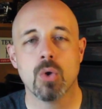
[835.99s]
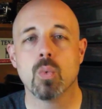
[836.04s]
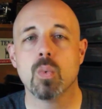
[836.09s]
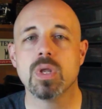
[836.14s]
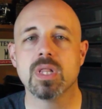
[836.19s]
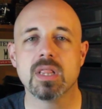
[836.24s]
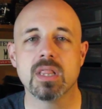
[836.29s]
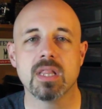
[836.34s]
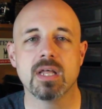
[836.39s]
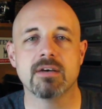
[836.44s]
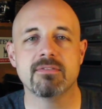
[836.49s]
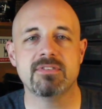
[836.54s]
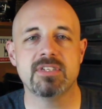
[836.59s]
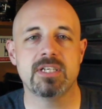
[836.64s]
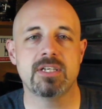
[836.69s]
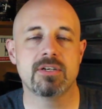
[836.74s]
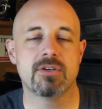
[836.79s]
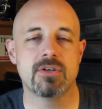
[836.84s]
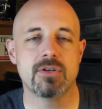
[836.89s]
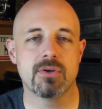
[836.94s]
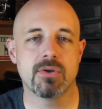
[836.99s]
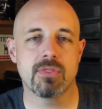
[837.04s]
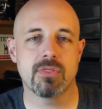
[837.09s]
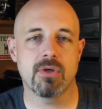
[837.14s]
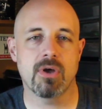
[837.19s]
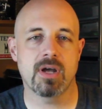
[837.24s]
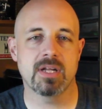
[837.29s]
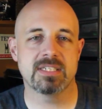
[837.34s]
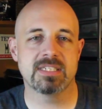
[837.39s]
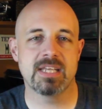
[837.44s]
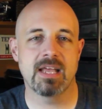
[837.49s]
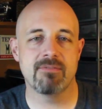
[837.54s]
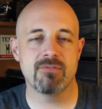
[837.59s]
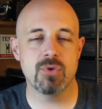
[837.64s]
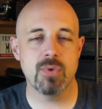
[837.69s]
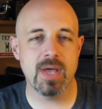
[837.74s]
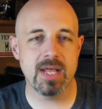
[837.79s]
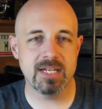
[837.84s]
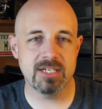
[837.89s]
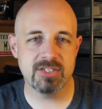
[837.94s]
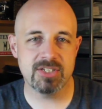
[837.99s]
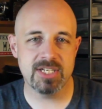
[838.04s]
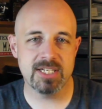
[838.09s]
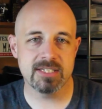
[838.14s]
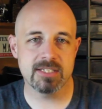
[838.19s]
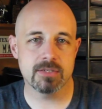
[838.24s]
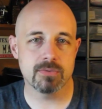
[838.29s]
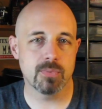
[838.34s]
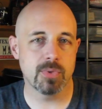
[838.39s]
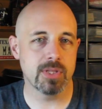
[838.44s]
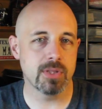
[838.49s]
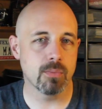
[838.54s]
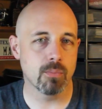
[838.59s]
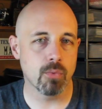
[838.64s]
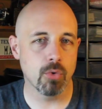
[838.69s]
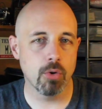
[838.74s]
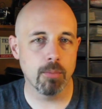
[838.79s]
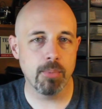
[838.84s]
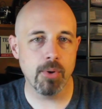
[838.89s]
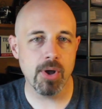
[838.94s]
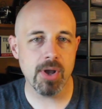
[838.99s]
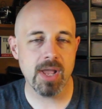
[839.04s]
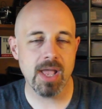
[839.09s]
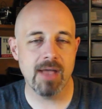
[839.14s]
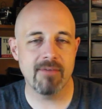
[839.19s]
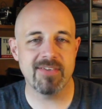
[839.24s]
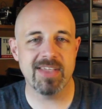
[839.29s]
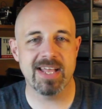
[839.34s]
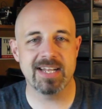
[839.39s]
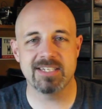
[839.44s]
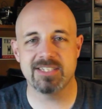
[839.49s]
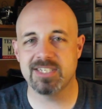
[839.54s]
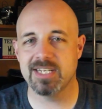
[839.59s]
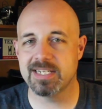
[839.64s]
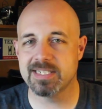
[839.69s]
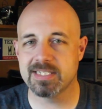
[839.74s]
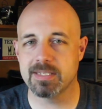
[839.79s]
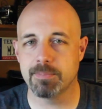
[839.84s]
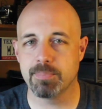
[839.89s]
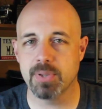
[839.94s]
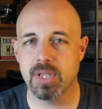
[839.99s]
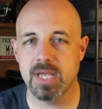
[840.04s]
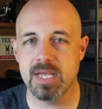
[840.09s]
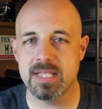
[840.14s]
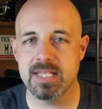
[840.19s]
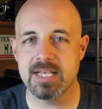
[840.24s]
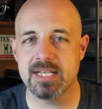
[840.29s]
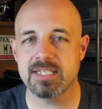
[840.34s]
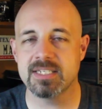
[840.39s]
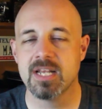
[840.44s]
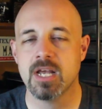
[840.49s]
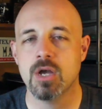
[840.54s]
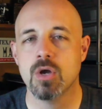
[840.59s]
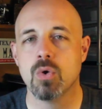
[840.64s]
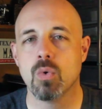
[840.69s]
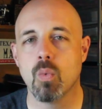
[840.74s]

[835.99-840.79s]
We'd love to hear your thoughts. Have you had a chance to read the rulebook? Have you had a chance to play this?